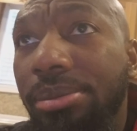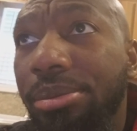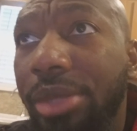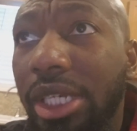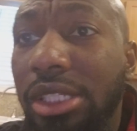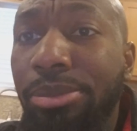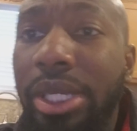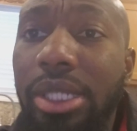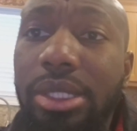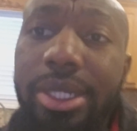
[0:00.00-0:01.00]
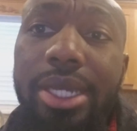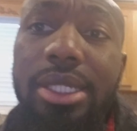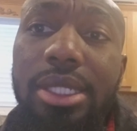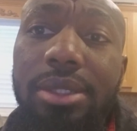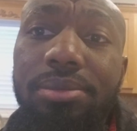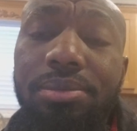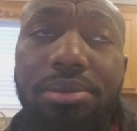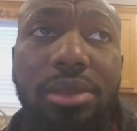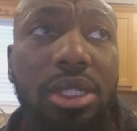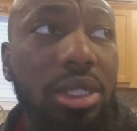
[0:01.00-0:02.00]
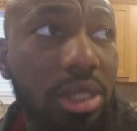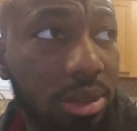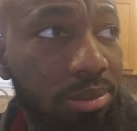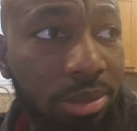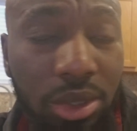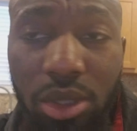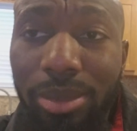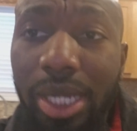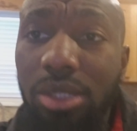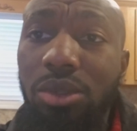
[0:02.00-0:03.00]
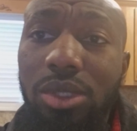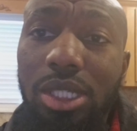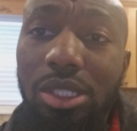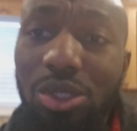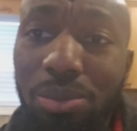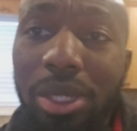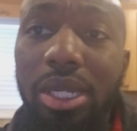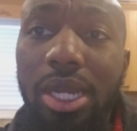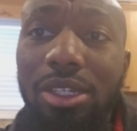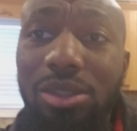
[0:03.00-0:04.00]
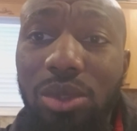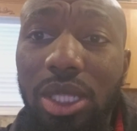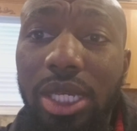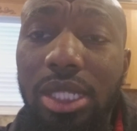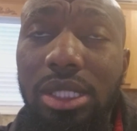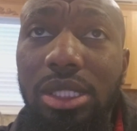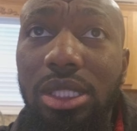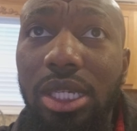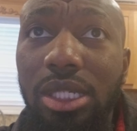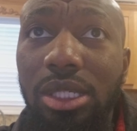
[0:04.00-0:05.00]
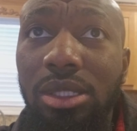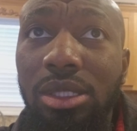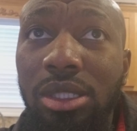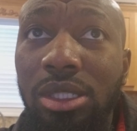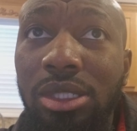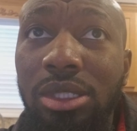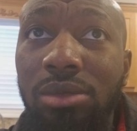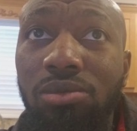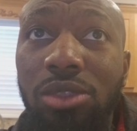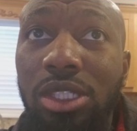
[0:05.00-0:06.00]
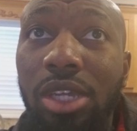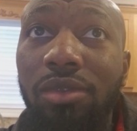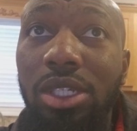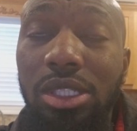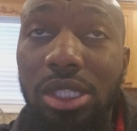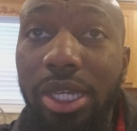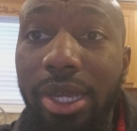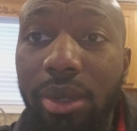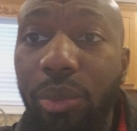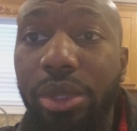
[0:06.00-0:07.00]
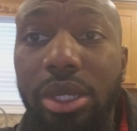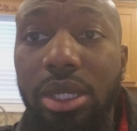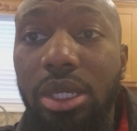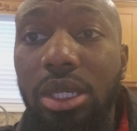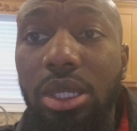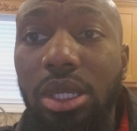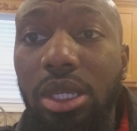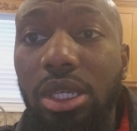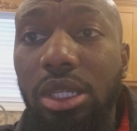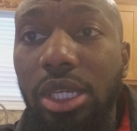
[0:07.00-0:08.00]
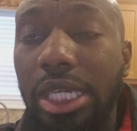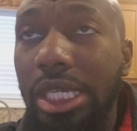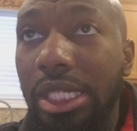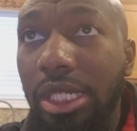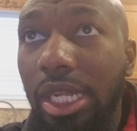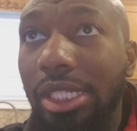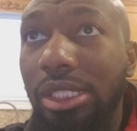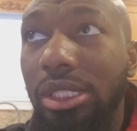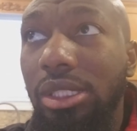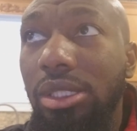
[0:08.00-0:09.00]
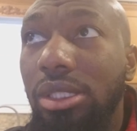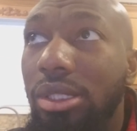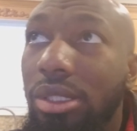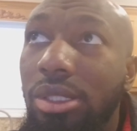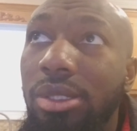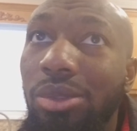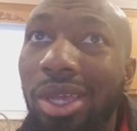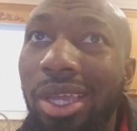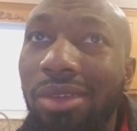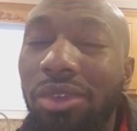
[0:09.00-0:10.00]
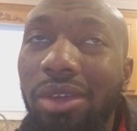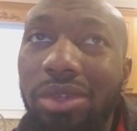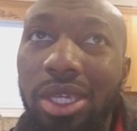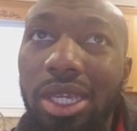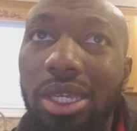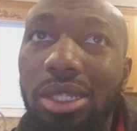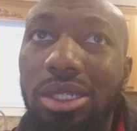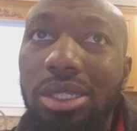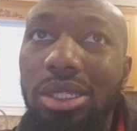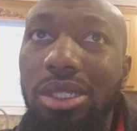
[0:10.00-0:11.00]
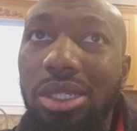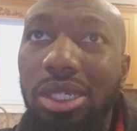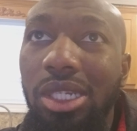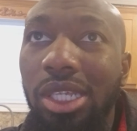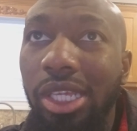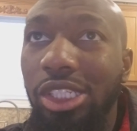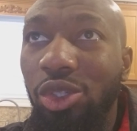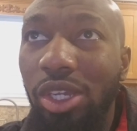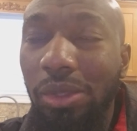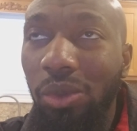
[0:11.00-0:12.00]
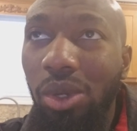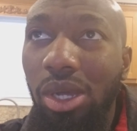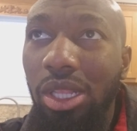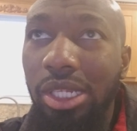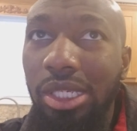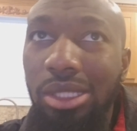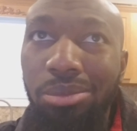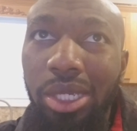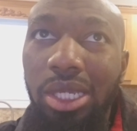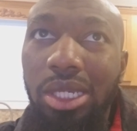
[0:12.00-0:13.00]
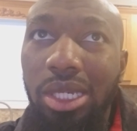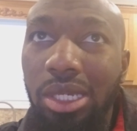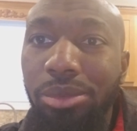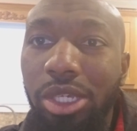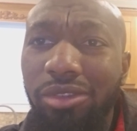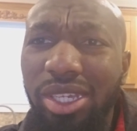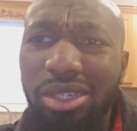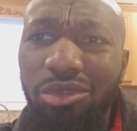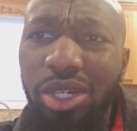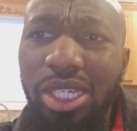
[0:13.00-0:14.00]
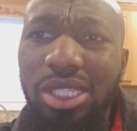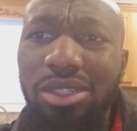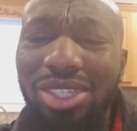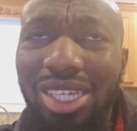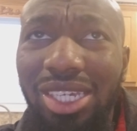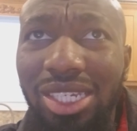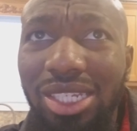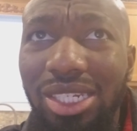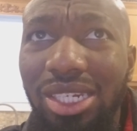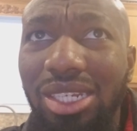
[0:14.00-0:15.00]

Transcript: base paint test, because back in those days you used to paint houses with leads like the 70s and down. And that's like if you have kids and they like scrape the wall and eat the paint, it comes off like in flakes. If they eat it,